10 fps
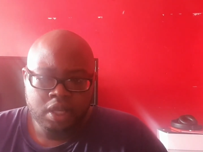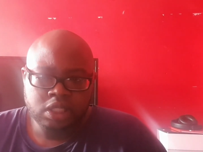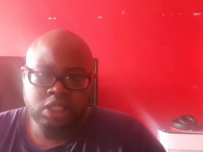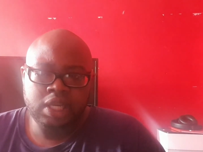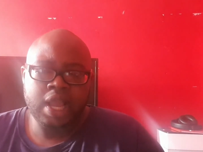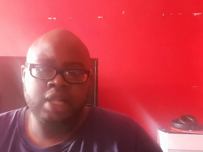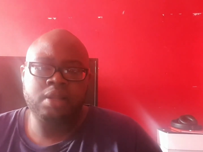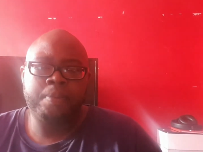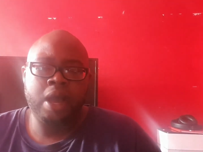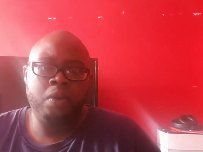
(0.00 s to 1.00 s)
she had
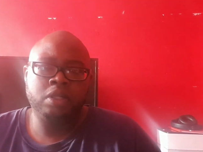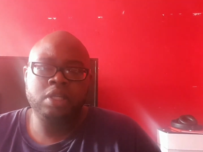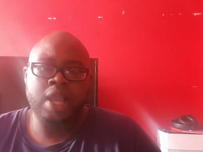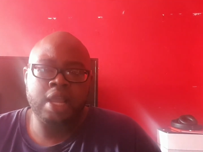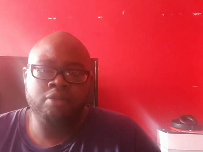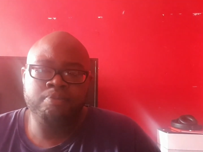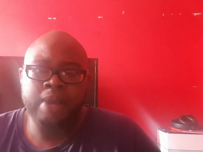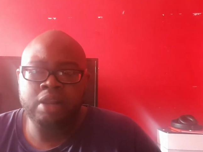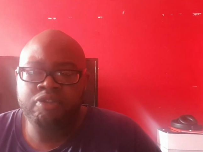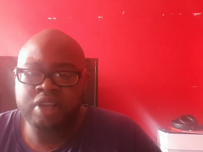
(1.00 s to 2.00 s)
the power to kind of
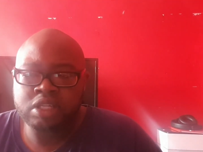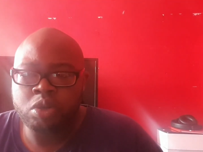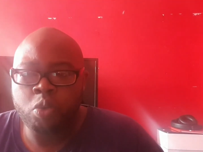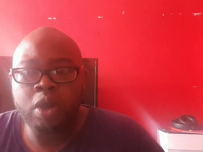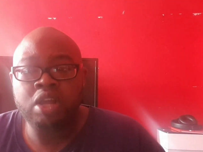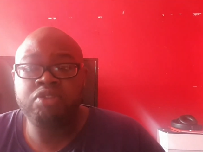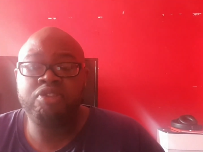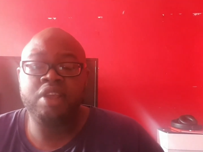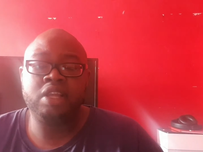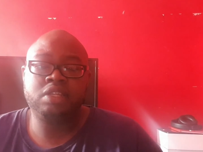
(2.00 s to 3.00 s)
manifest your worst
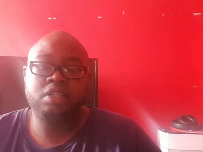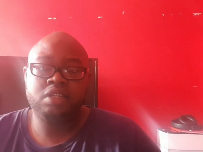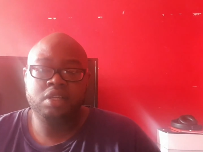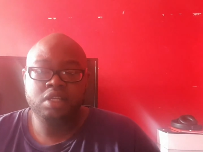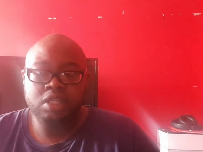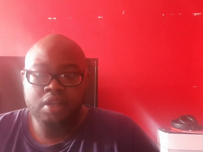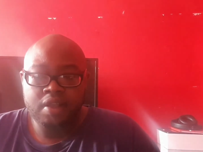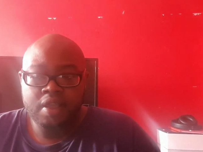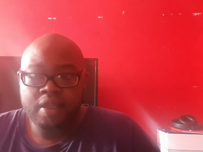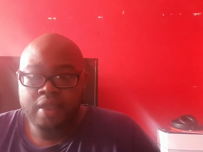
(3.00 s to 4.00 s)
fears,
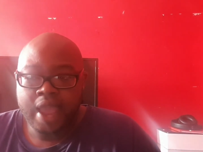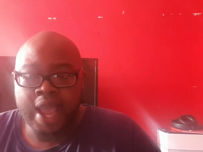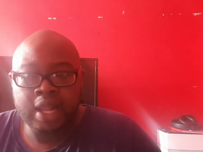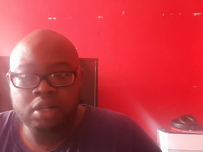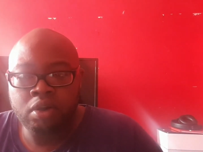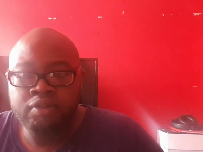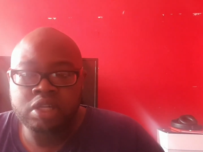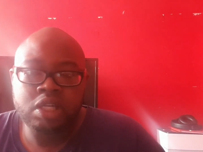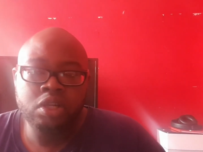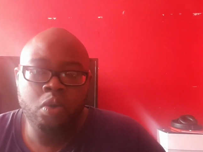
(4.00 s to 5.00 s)
and
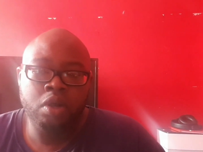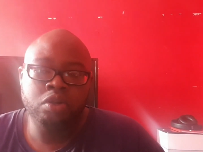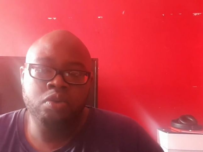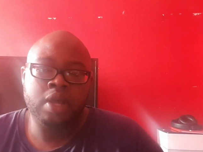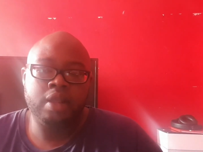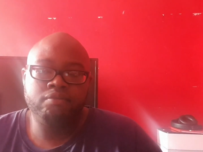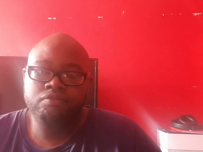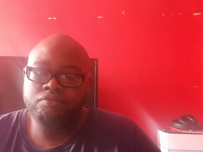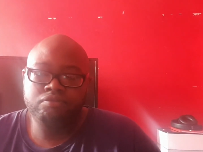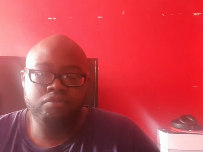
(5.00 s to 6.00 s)
obviously no one knew that.
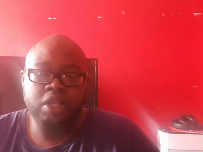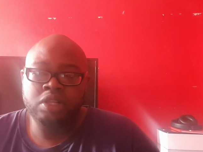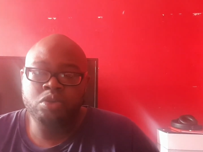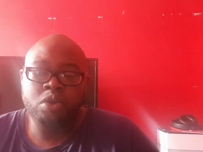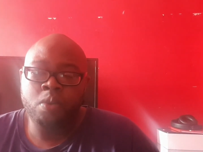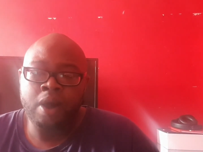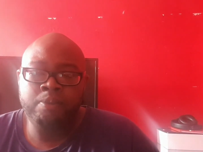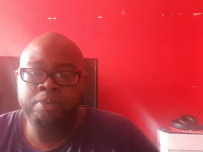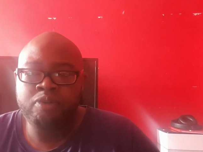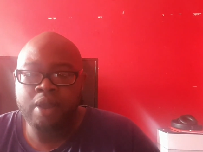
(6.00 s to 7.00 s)
It took a
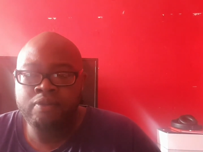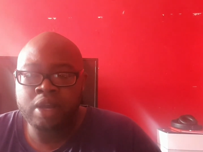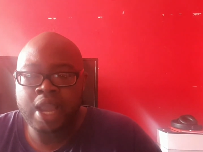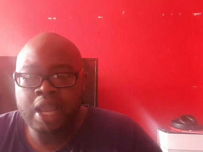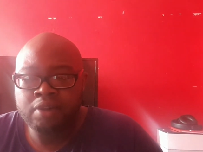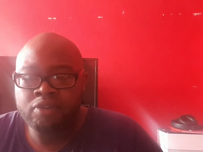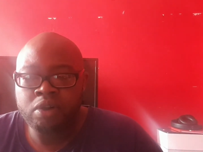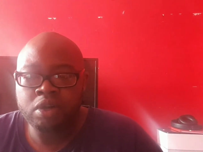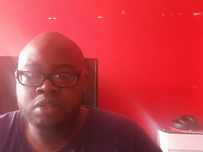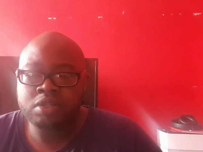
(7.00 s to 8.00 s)
while before everyone kind of
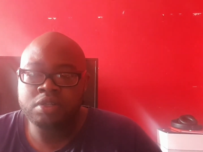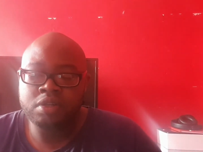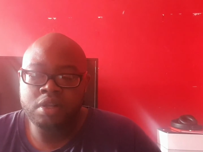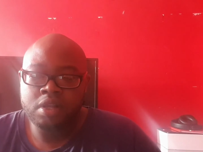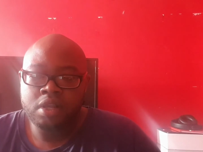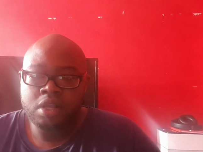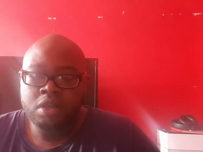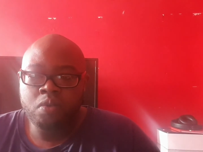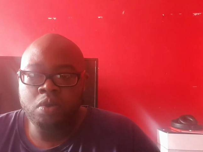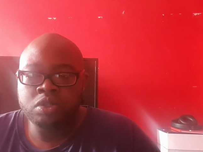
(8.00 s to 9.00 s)
clocked
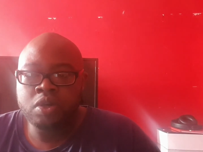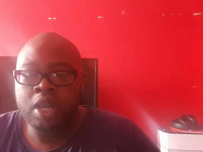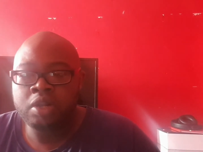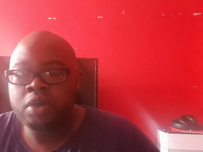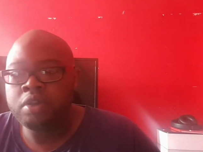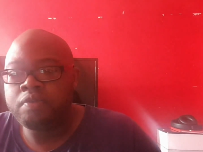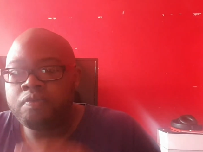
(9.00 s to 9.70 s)
what was going on.